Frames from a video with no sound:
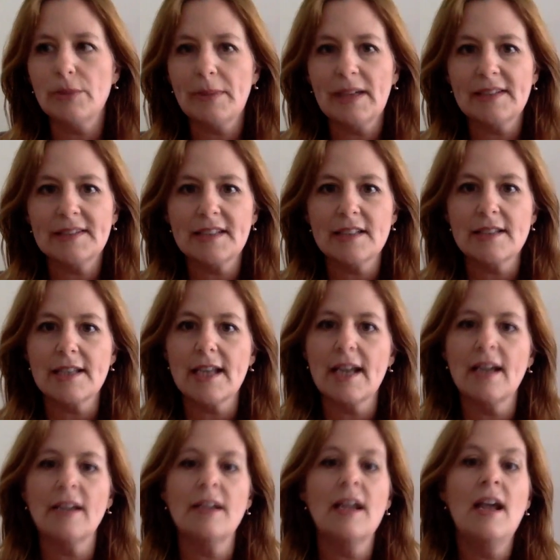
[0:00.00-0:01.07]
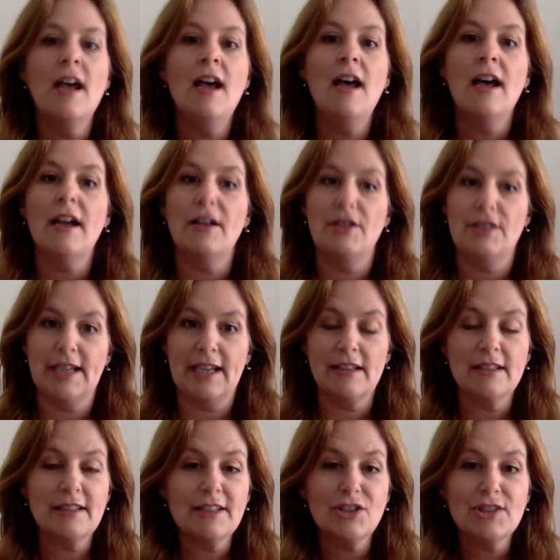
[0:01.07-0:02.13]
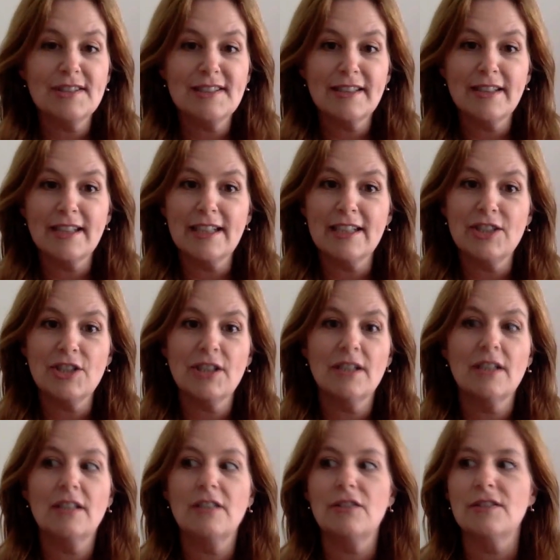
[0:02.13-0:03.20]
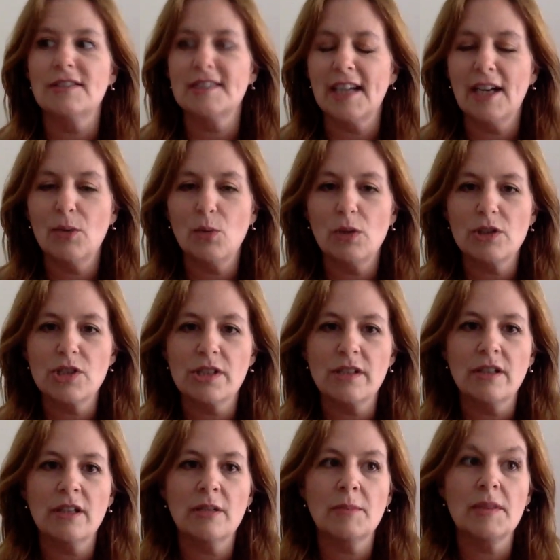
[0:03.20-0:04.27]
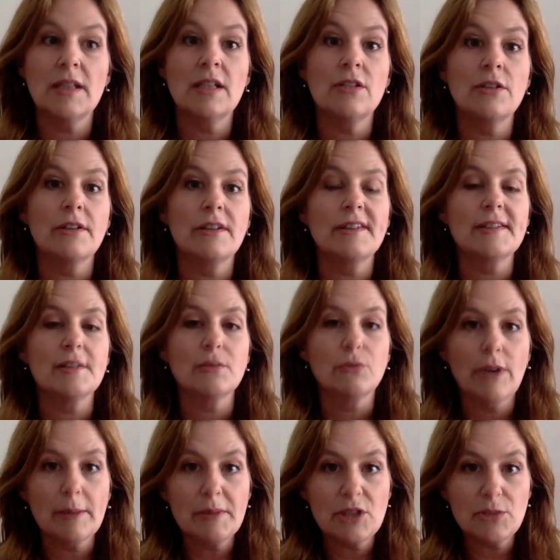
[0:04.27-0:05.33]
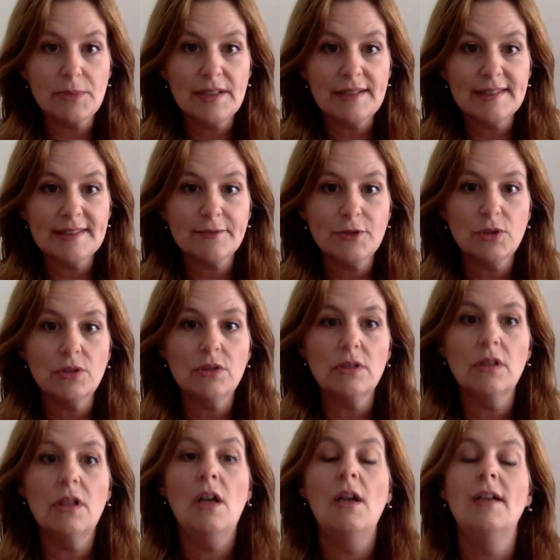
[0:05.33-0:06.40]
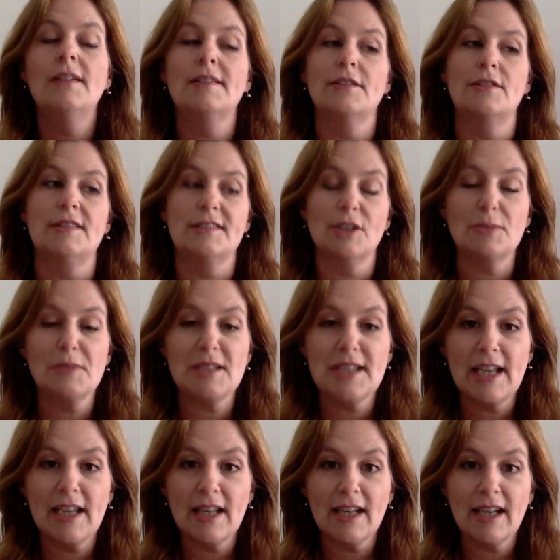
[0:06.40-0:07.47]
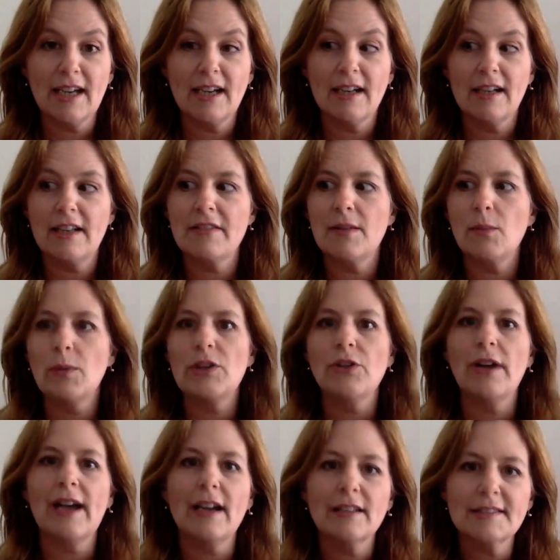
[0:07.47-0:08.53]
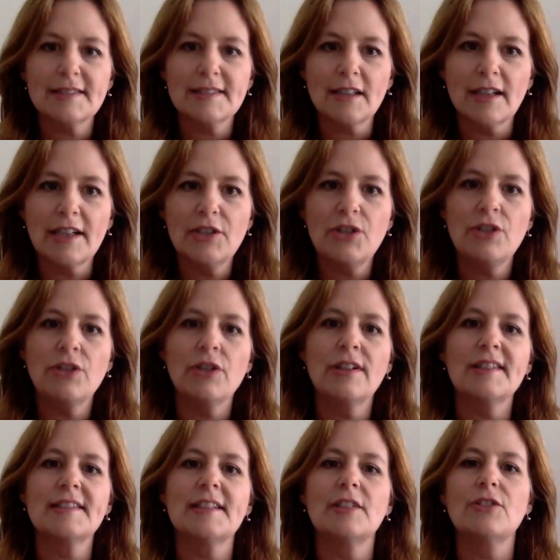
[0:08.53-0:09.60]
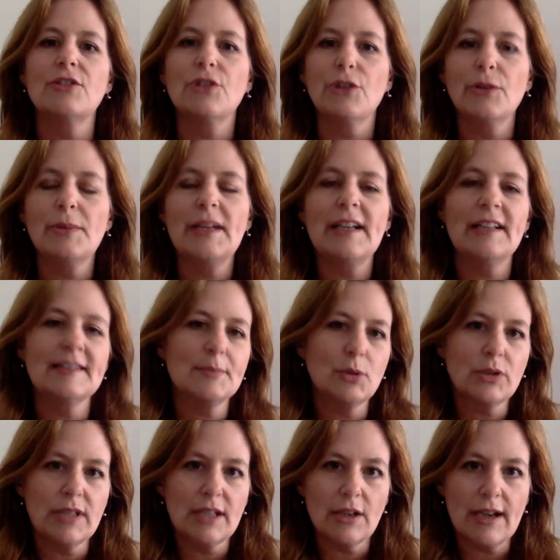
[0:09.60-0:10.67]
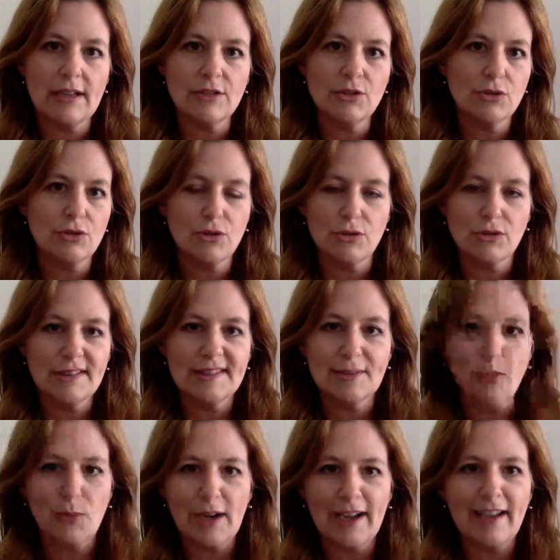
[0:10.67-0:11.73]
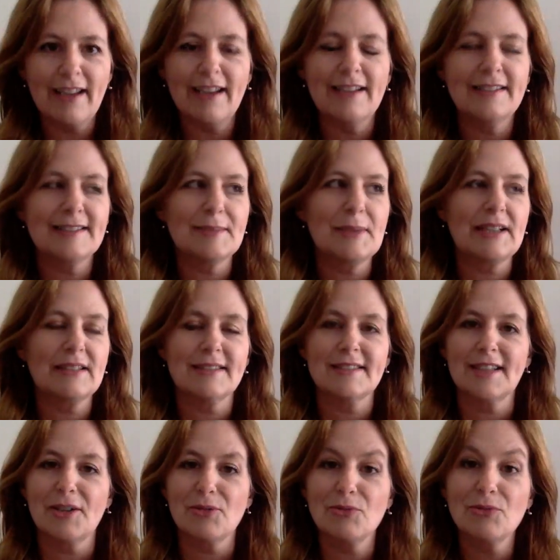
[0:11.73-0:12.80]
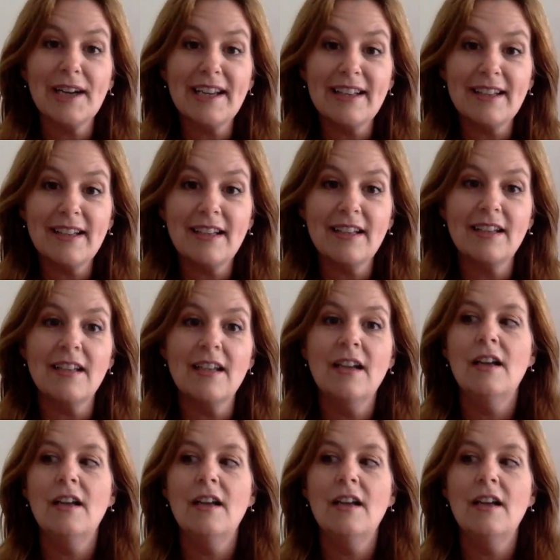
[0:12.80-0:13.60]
basket down and you take the dishes to the kitchen, you start washing them, and then notice the rubbish bin is full. So you stop to take it out. And then when you're outside, you notice that nobody has put the outdoor toys away and it's about to start raining.